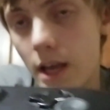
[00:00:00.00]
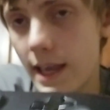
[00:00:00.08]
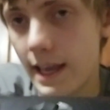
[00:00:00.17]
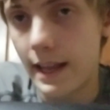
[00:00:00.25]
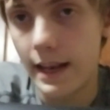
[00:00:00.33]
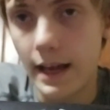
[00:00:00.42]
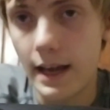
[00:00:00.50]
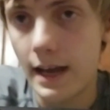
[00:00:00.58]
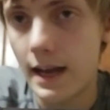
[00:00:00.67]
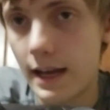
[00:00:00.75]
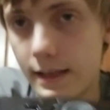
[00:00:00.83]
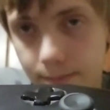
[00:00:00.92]
And
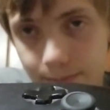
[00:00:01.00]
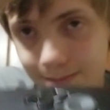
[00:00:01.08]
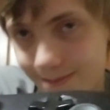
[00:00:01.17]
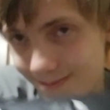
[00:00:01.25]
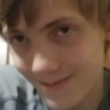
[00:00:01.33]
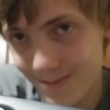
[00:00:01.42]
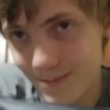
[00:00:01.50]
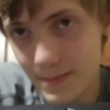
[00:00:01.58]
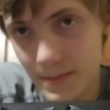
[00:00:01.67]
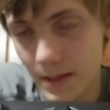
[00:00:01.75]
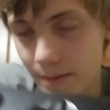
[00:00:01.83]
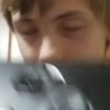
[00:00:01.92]

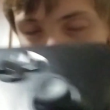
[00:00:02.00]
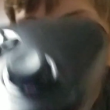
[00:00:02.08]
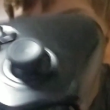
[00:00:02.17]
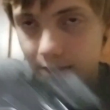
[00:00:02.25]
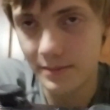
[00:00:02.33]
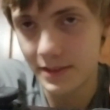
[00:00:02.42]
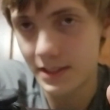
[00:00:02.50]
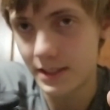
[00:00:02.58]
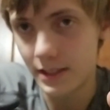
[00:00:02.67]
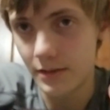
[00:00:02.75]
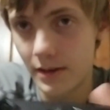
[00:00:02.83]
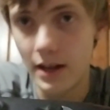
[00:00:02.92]
I'm just gonna
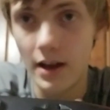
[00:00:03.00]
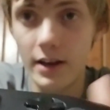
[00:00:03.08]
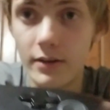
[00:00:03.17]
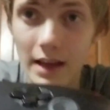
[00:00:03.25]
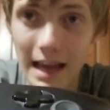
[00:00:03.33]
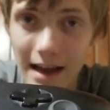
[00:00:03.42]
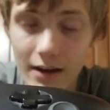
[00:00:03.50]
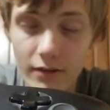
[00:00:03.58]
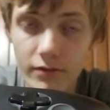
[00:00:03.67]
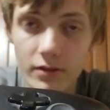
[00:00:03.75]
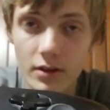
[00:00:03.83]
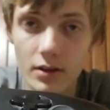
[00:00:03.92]
tell you right now,
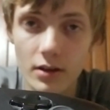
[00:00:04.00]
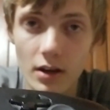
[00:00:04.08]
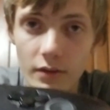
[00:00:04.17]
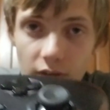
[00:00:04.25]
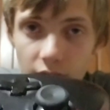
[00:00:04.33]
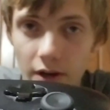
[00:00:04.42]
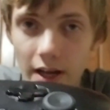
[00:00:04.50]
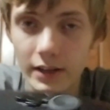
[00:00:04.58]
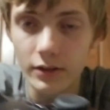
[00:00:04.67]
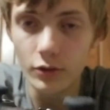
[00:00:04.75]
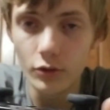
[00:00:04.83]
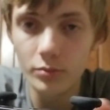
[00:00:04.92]
I've never had
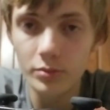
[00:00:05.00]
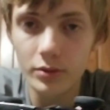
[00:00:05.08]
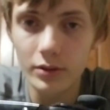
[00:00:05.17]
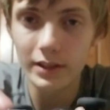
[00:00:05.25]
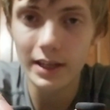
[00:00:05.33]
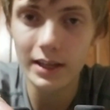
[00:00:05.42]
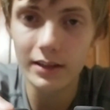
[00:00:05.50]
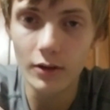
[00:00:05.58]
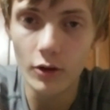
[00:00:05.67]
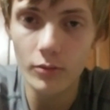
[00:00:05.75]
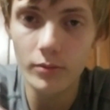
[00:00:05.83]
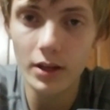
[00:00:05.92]
goop get in the
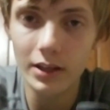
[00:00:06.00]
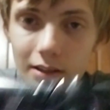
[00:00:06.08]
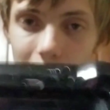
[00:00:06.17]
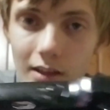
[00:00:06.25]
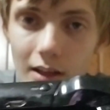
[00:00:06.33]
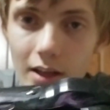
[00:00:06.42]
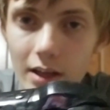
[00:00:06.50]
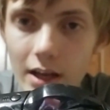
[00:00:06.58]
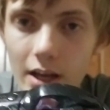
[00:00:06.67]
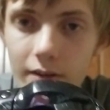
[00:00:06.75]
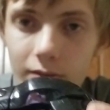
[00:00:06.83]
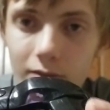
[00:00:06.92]
home button
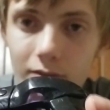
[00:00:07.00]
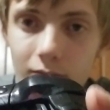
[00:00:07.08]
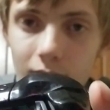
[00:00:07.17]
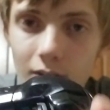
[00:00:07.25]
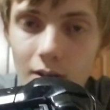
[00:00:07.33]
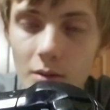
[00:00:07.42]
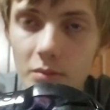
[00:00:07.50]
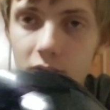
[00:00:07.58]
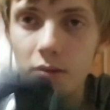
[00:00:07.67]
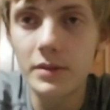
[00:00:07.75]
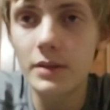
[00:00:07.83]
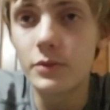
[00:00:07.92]
ever.
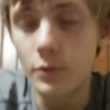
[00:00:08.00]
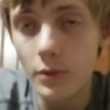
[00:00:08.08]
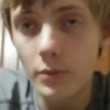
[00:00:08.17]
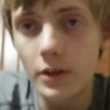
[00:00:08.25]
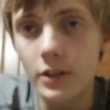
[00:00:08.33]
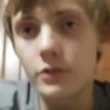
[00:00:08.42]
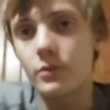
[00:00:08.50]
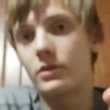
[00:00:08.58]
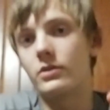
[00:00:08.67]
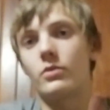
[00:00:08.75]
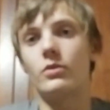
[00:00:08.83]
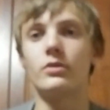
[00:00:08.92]
Sometimes you will run into
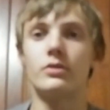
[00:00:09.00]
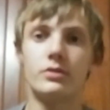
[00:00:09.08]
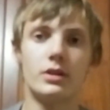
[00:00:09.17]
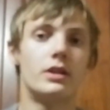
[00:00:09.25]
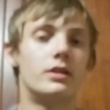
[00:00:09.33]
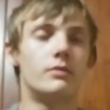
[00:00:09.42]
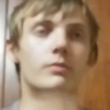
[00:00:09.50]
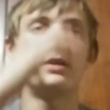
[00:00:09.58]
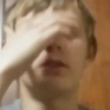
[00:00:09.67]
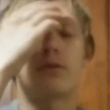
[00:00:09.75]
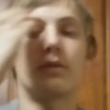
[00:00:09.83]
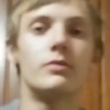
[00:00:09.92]
controllers, and when
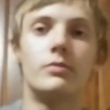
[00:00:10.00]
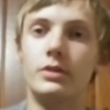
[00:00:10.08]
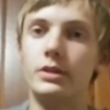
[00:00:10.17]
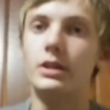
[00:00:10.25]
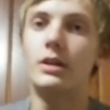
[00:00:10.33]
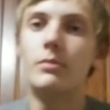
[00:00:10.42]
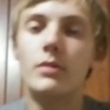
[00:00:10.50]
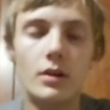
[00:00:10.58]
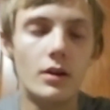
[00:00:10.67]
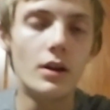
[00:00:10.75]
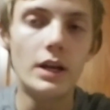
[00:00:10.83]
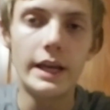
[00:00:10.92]
it's really dumb,
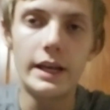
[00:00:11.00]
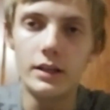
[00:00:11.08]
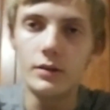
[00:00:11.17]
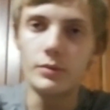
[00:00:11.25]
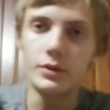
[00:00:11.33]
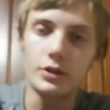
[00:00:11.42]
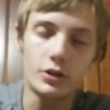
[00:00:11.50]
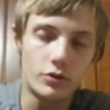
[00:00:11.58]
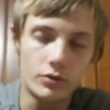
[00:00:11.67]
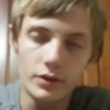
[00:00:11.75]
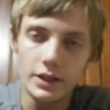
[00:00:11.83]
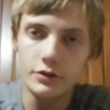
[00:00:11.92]
and when the
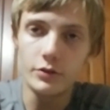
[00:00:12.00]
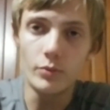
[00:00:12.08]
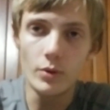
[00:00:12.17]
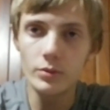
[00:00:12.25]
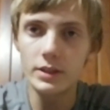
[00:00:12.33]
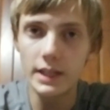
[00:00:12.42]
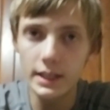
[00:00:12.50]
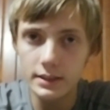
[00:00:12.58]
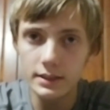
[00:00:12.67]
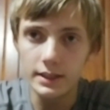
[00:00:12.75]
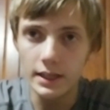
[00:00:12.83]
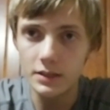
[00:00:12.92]
controller actually won't connect
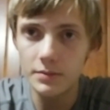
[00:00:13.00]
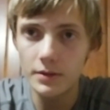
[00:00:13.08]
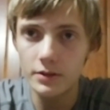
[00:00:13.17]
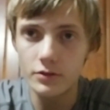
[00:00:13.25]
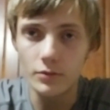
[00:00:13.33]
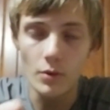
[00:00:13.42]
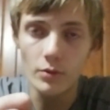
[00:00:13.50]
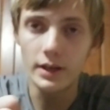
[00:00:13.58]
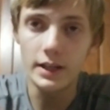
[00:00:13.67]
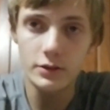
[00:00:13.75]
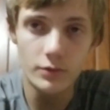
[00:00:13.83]
to the Xbox or won't connect